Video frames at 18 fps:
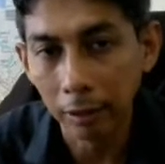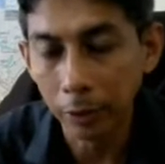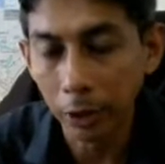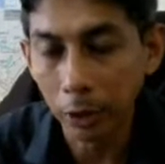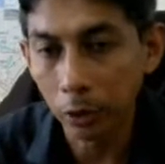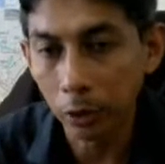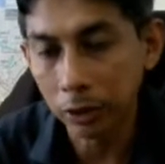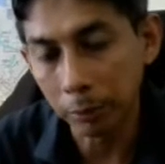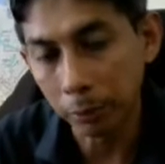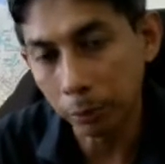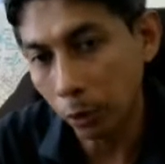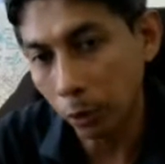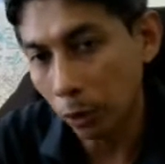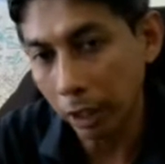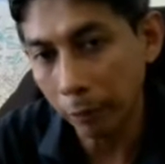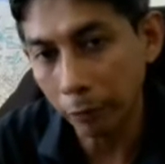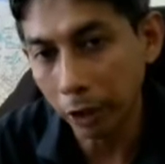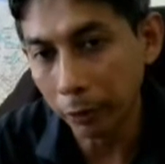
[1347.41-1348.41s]
Because the
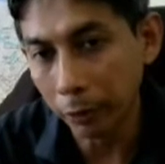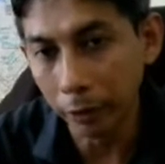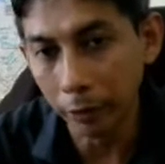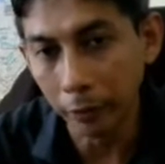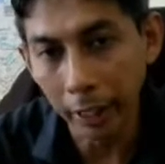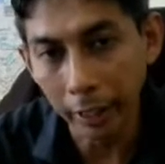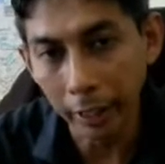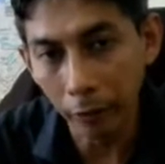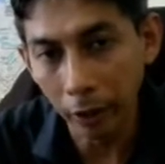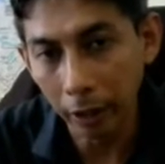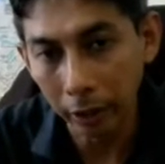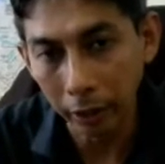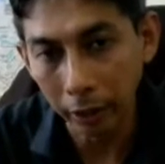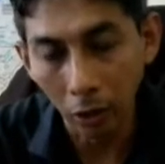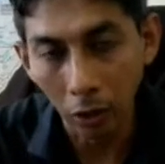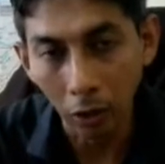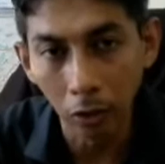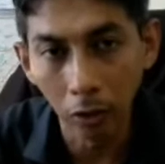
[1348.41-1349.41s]
program will be very, very
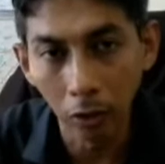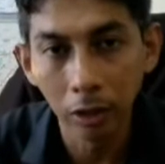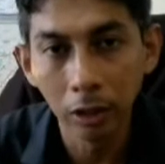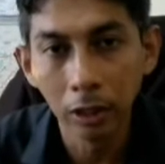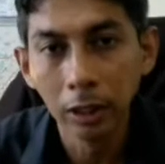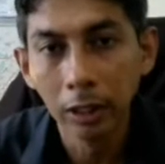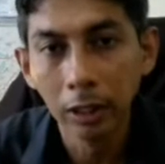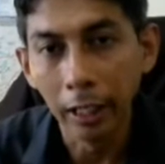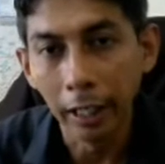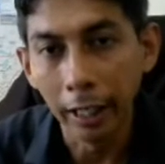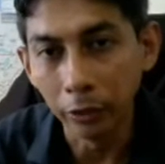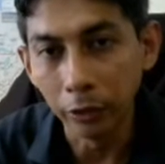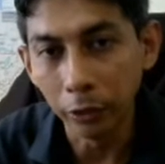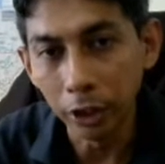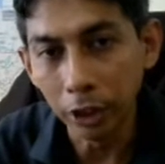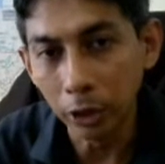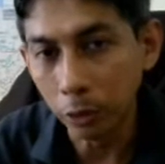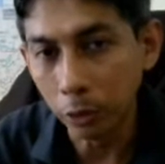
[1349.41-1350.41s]
long, and you
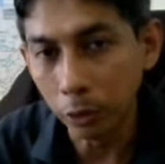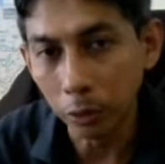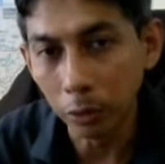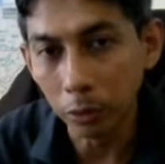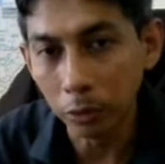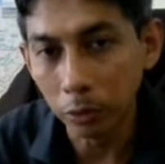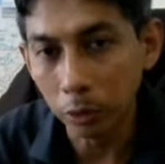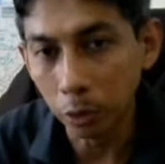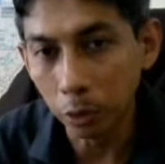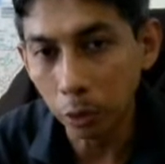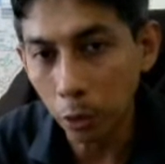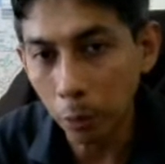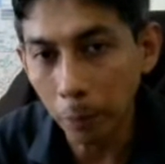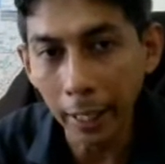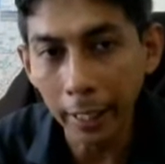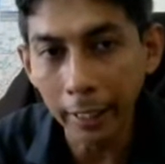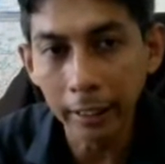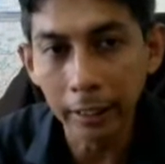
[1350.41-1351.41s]
need to do
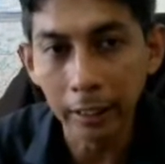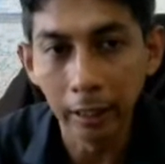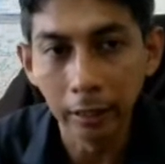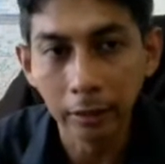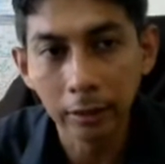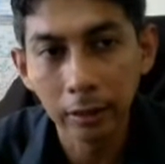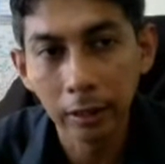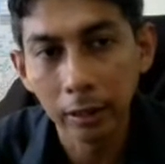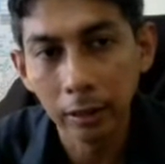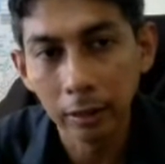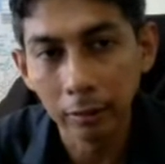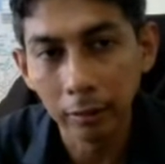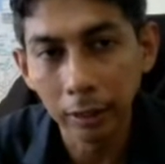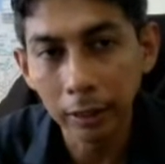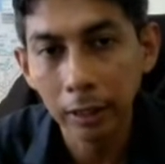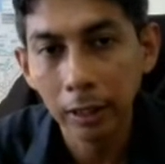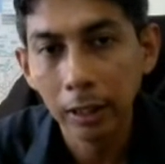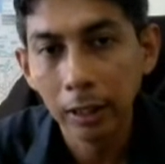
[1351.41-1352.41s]
many things, right?